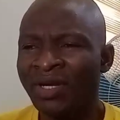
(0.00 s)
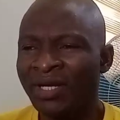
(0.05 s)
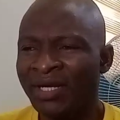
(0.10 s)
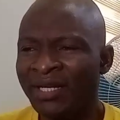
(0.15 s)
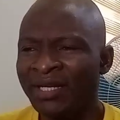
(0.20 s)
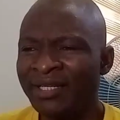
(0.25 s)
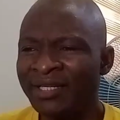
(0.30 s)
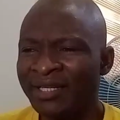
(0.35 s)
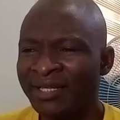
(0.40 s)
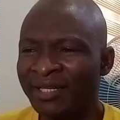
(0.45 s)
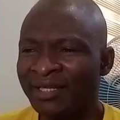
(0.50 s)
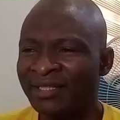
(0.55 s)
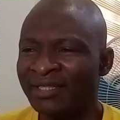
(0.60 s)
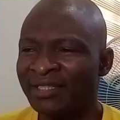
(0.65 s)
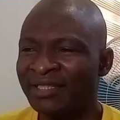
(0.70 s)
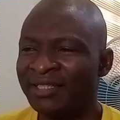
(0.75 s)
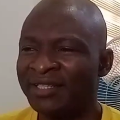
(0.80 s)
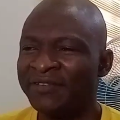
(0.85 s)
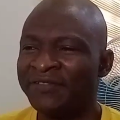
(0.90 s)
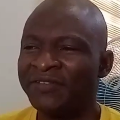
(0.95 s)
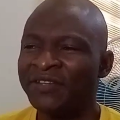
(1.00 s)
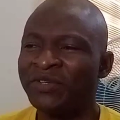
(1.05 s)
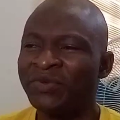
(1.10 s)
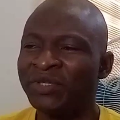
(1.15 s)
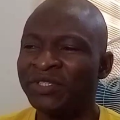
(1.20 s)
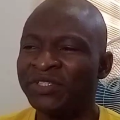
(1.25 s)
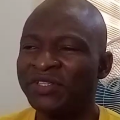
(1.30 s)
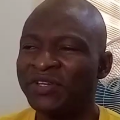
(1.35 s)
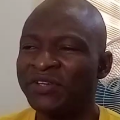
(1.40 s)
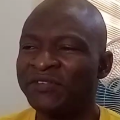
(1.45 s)
Clinically, the
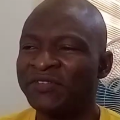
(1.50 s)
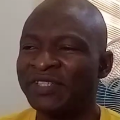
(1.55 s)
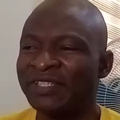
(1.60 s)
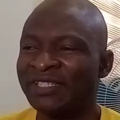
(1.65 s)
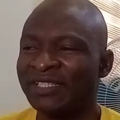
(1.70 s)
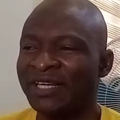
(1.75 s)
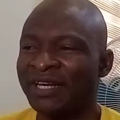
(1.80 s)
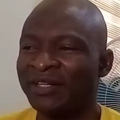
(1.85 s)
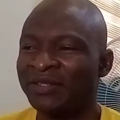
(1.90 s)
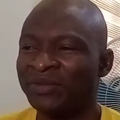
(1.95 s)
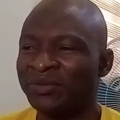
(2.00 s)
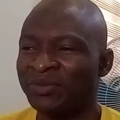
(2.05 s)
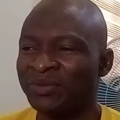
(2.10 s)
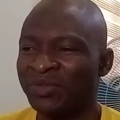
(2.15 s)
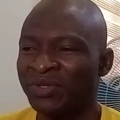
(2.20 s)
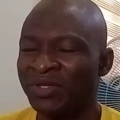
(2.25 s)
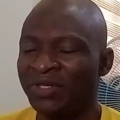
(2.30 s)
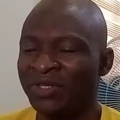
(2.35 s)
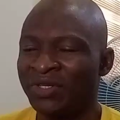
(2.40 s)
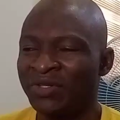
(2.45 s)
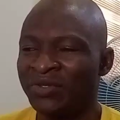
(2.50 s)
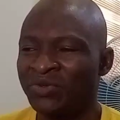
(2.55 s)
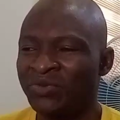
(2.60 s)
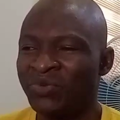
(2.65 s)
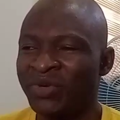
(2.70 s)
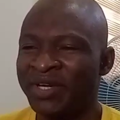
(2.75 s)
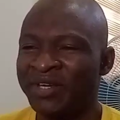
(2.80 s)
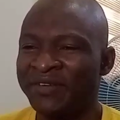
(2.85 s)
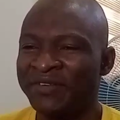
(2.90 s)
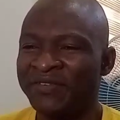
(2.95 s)
frequency of a sound
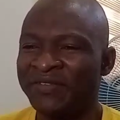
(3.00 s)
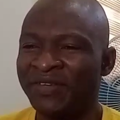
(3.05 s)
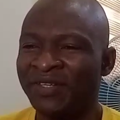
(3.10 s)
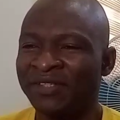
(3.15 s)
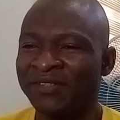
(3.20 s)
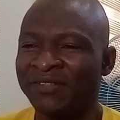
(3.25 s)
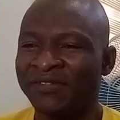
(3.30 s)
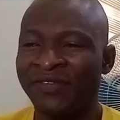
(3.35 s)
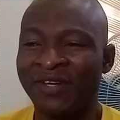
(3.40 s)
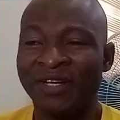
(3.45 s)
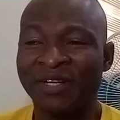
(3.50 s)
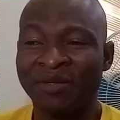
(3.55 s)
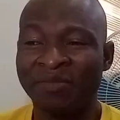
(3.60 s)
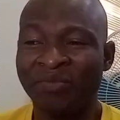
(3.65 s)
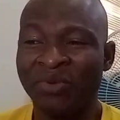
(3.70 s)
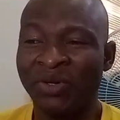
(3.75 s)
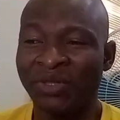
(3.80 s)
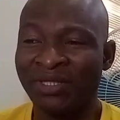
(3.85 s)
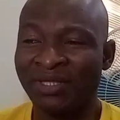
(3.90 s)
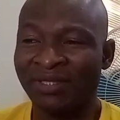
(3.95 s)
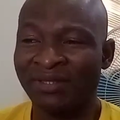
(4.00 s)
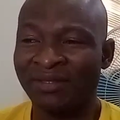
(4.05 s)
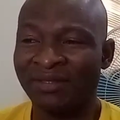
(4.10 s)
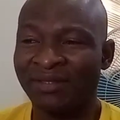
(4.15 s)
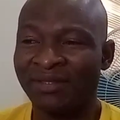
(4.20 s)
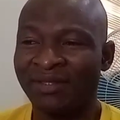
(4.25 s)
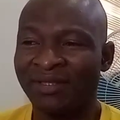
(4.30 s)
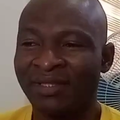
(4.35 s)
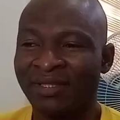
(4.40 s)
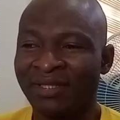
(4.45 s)
wave is very
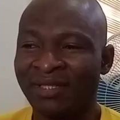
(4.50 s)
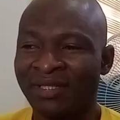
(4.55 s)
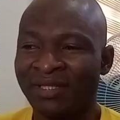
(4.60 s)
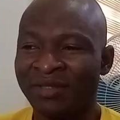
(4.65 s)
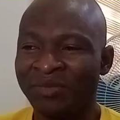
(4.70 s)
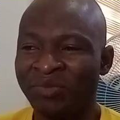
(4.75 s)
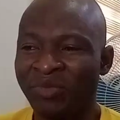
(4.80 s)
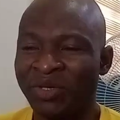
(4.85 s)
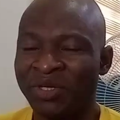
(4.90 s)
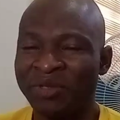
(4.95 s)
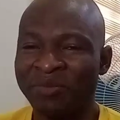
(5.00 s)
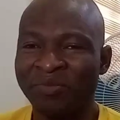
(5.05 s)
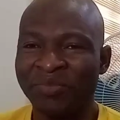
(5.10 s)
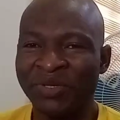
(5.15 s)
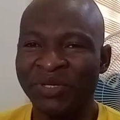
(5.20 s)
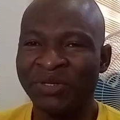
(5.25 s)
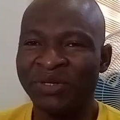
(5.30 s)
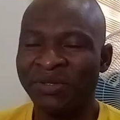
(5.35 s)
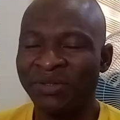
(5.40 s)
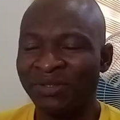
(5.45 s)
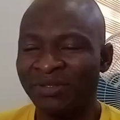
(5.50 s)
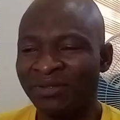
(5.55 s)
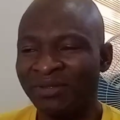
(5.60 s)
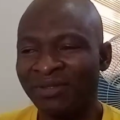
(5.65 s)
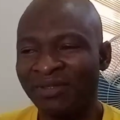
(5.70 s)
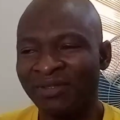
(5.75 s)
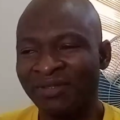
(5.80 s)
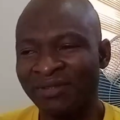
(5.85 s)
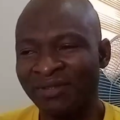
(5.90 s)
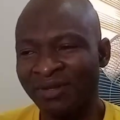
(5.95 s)
important, but the period
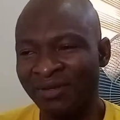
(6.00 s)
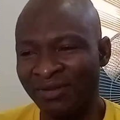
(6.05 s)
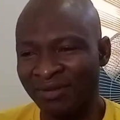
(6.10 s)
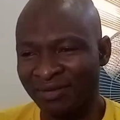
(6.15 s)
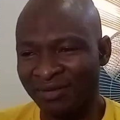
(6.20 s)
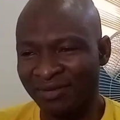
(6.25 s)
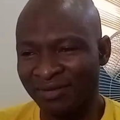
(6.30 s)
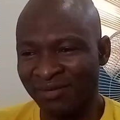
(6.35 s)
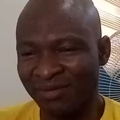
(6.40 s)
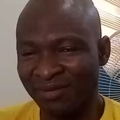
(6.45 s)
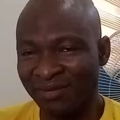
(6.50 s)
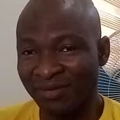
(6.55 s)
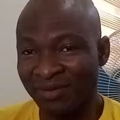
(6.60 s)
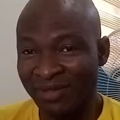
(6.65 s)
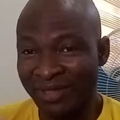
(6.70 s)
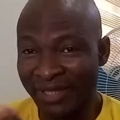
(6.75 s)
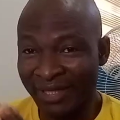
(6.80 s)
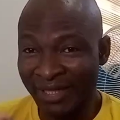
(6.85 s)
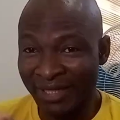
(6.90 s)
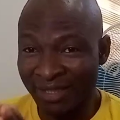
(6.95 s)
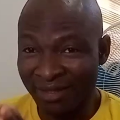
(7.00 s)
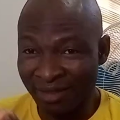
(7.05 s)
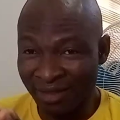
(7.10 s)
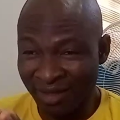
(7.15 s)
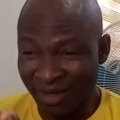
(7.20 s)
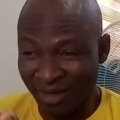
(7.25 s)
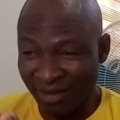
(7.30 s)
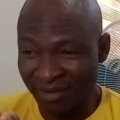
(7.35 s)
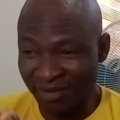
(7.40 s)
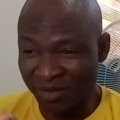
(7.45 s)
is not,
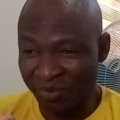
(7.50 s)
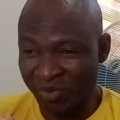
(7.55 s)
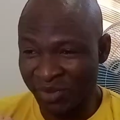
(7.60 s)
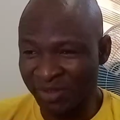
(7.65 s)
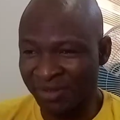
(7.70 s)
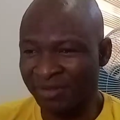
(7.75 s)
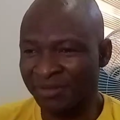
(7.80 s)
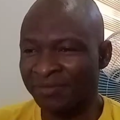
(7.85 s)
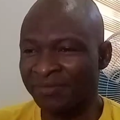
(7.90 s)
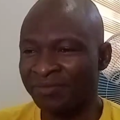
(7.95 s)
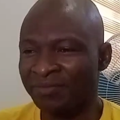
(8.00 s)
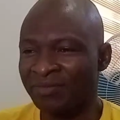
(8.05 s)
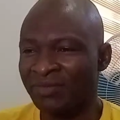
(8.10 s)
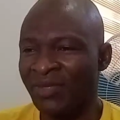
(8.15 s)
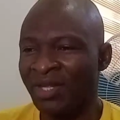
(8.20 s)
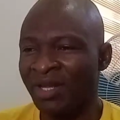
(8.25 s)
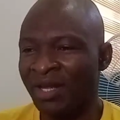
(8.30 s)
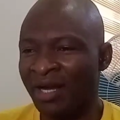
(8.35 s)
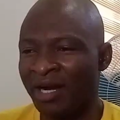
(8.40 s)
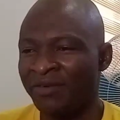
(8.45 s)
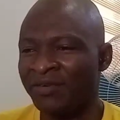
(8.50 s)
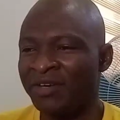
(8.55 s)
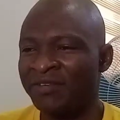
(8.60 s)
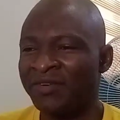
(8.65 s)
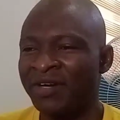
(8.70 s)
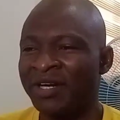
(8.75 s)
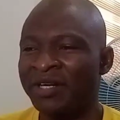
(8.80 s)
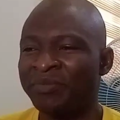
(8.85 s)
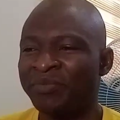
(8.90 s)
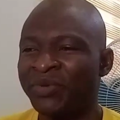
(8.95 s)
clinically speaking.
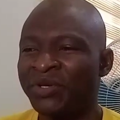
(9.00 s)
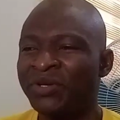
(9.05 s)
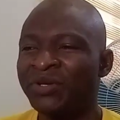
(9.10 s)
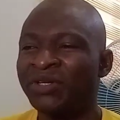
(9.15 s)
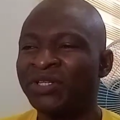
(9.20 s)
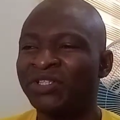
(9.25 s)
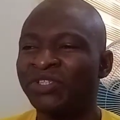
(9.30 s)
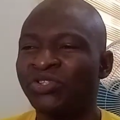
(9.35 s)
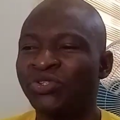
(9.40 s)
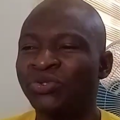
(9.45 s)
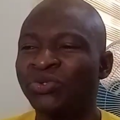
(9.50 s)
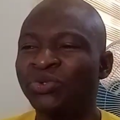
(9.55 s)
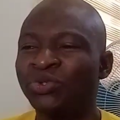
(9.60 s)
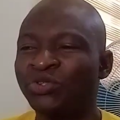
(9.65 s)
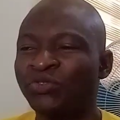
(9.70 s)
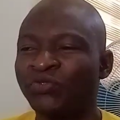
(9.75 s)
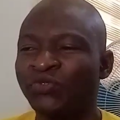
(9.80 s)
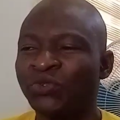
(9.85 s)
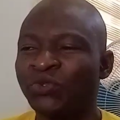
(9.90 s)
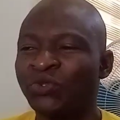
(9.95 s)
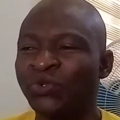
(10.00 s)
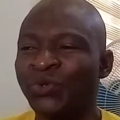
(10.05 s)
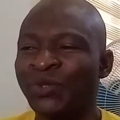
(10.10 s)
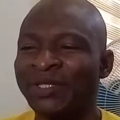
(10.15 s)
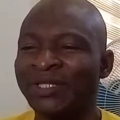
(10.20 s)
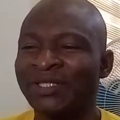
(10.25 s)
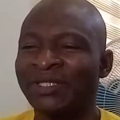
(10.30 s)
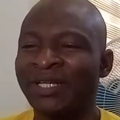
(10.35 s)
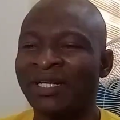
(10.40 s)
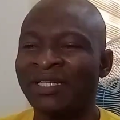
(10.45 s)
However, period is useful to
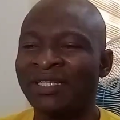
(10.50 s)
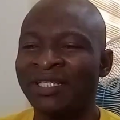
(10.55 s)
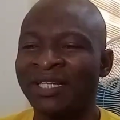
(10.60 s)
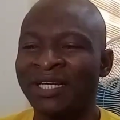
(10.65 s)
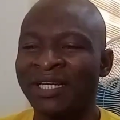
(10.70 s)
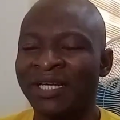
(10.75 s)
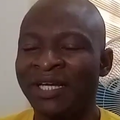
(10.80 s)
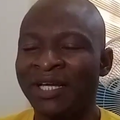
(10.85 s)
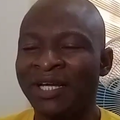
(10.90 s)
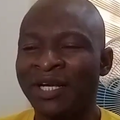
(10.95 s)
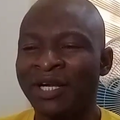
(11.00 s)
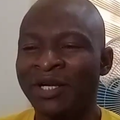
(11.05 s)
understand the